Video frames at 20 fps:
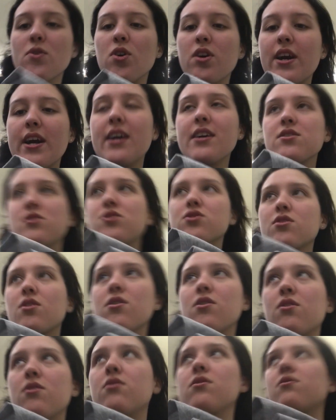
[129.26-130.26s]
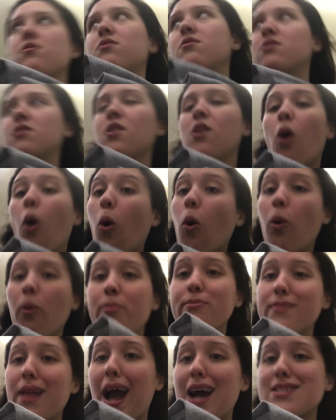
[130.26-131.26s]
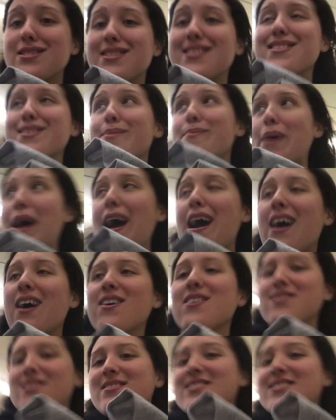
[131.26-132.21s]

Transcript: Okay, so... Oh, that's the bell.